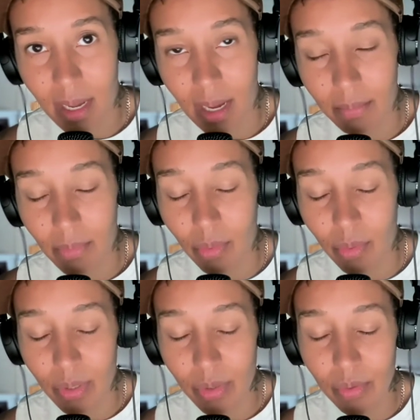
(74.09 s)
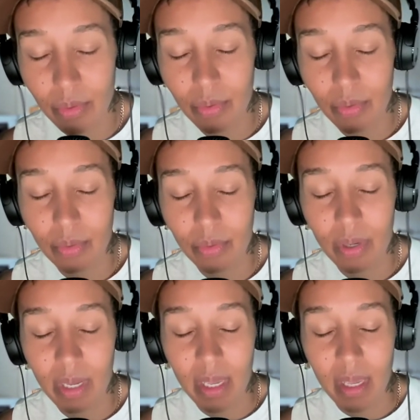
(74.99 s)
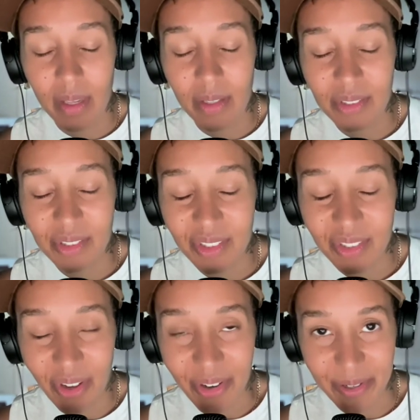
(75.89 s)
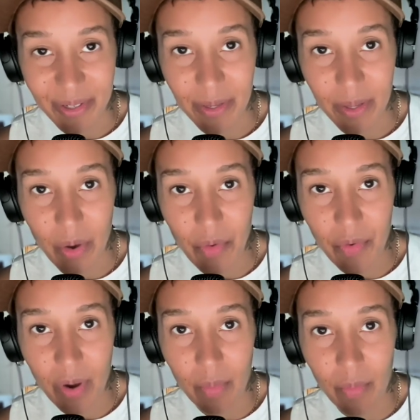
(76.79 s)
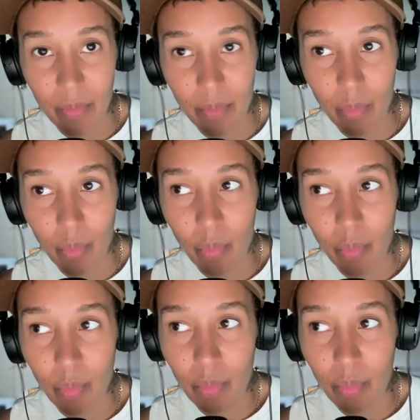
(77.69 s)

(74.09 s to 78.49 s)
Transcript: I'm going to start from